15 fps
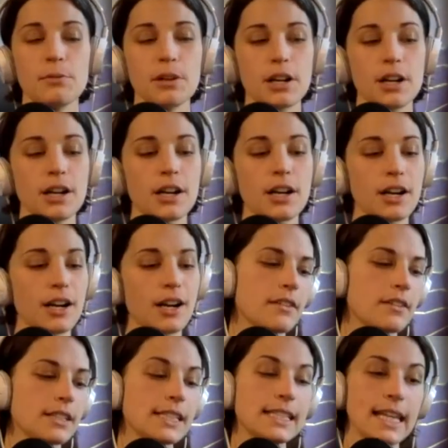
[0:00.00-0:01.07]
were
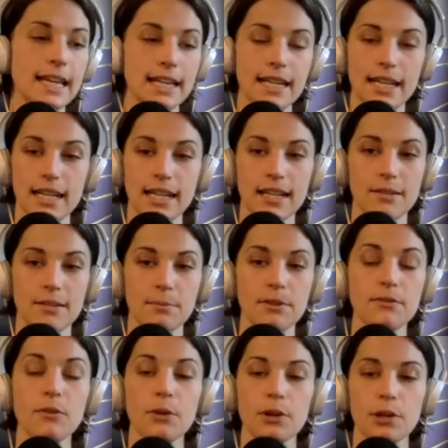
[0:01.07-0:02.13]
dating
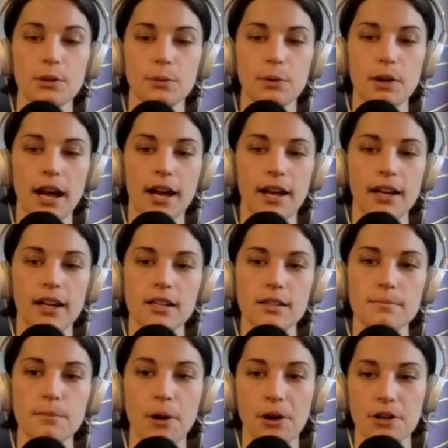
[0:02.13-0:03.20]
before you
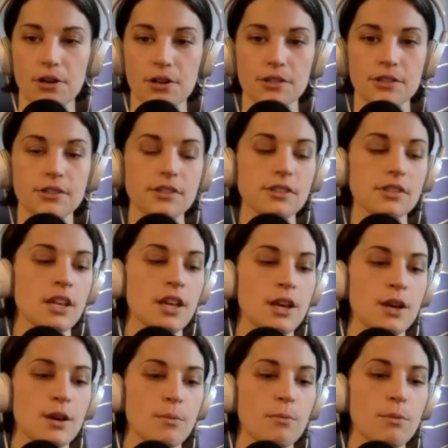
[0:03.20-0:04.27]
had partners,
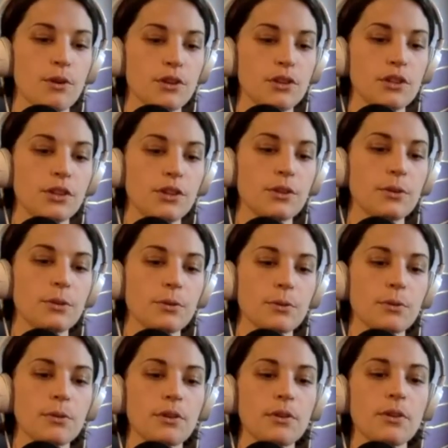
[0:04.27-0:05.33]
were
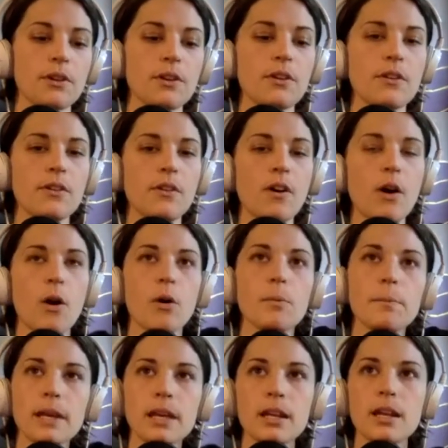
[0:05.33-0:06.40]
you
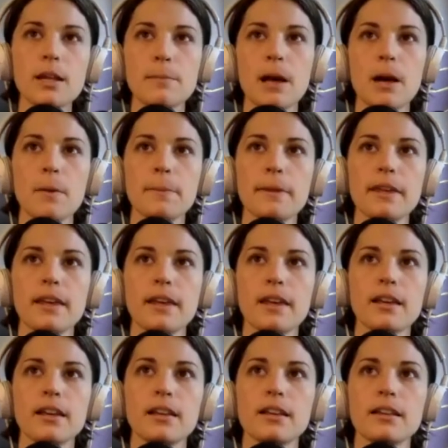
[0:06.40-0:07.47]
open about
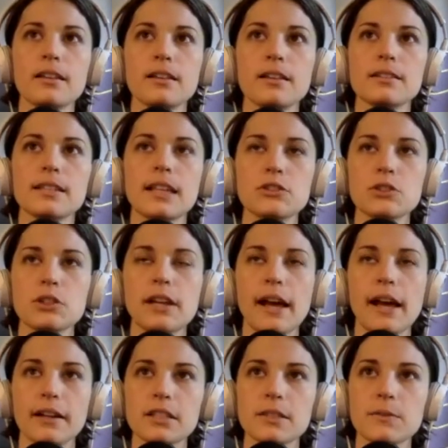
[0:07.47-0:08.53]
being sexually
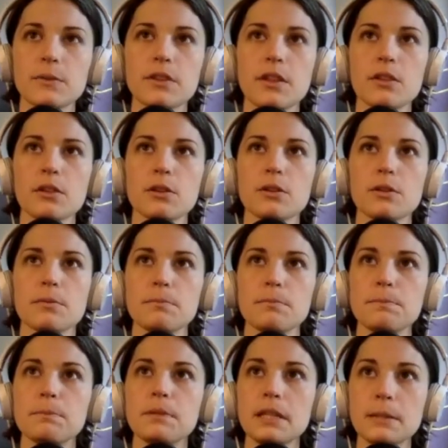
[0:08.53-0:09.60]
active with other
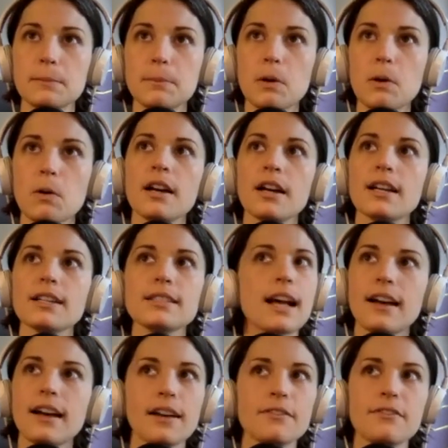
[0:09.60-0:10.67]
people? Because
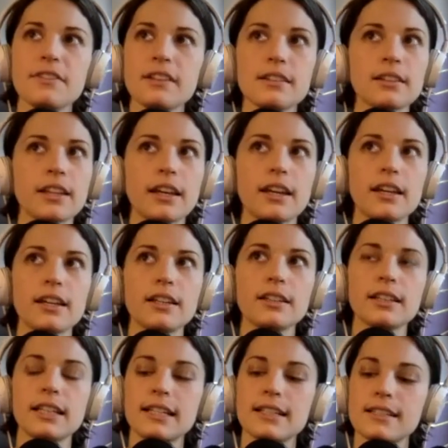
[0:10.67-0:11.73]
I feel
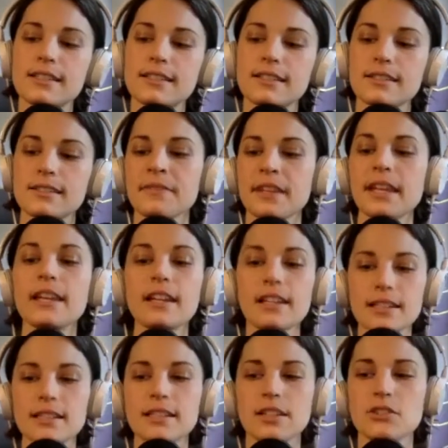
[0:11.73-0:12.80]
like it
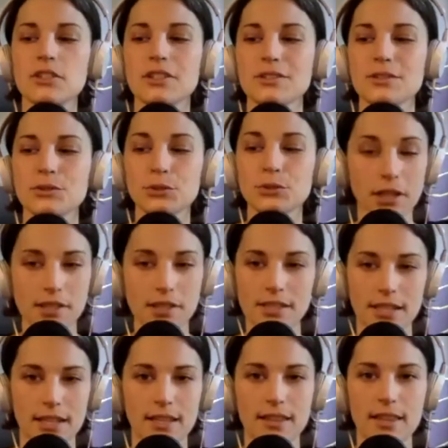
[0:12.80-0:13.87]
is such a
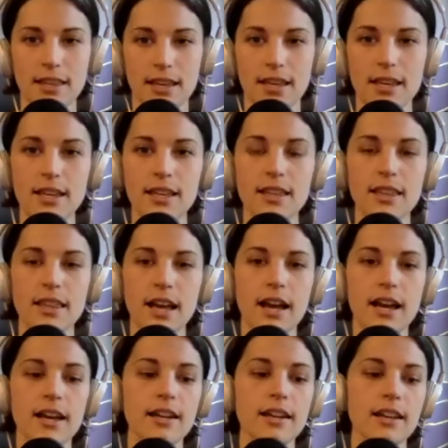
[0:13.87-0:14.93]
trusting thing
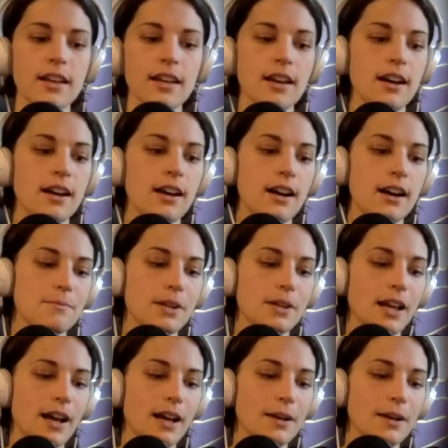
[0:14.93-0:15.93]
that when I